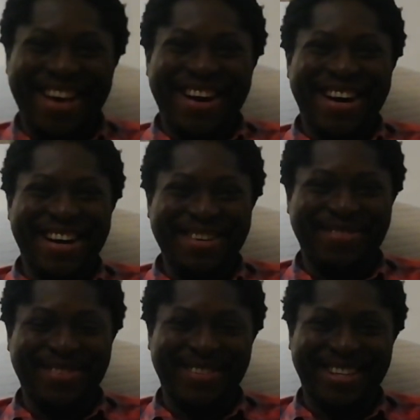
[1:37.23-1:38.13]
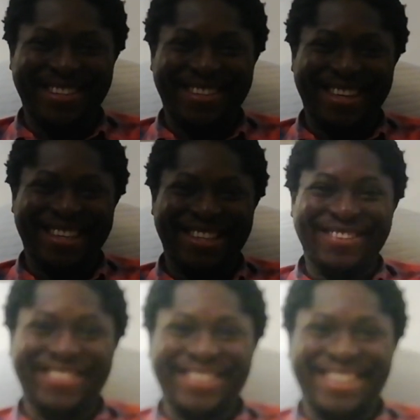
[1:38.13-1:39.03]
hi Flora, thank
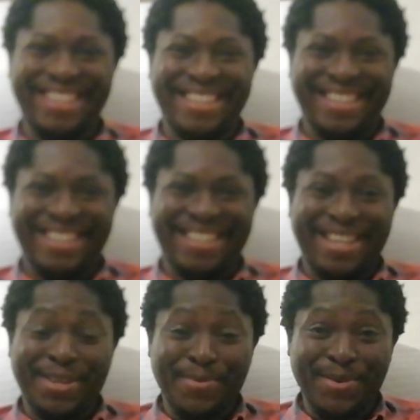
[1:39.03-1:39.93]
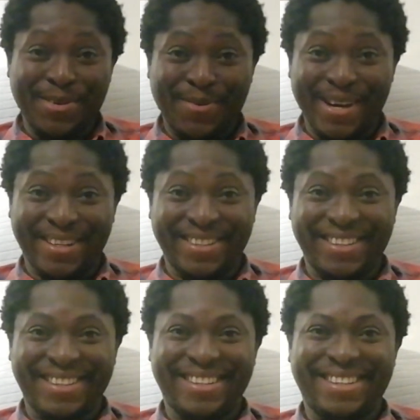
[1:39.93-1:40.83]
you. I hope you are well.
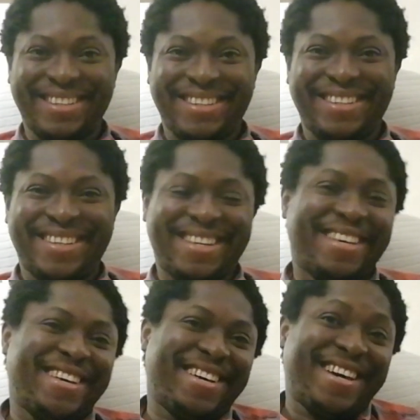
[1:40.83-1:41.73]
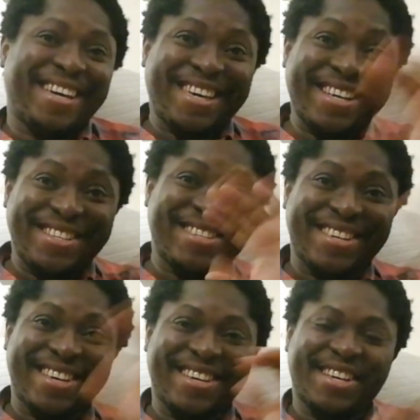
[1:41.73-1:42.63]
Hi kids.
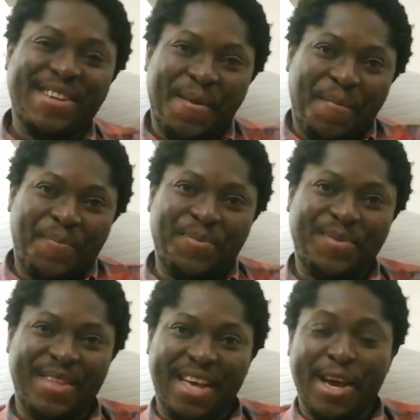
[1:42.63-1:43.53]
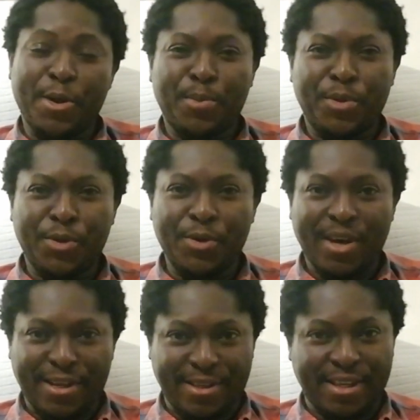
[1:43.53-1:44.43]
I hope you
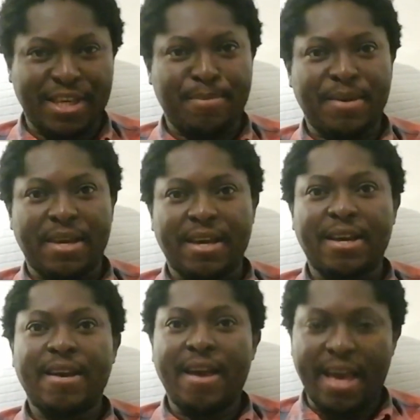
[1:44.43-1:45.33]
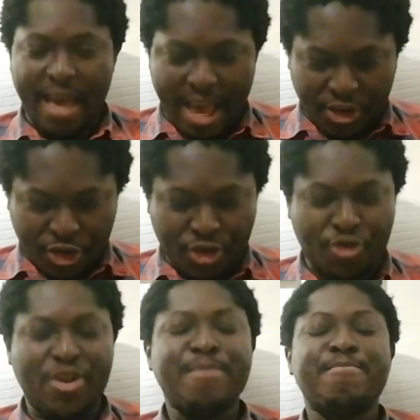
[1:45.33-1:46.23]
guys are keeping
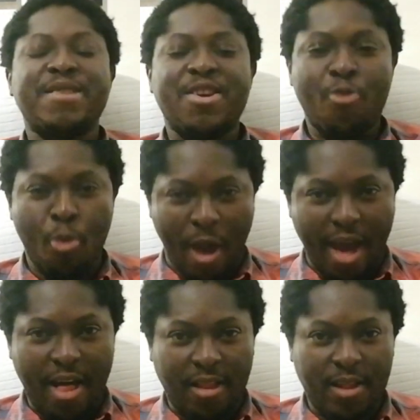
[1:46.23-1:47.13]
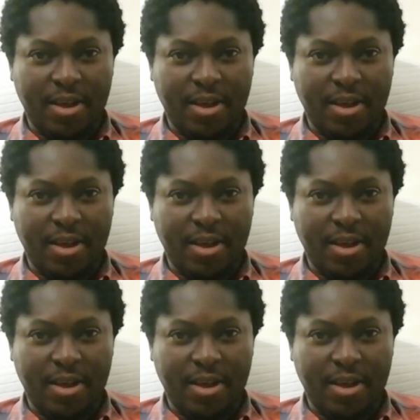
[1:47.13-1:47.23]
extremely well.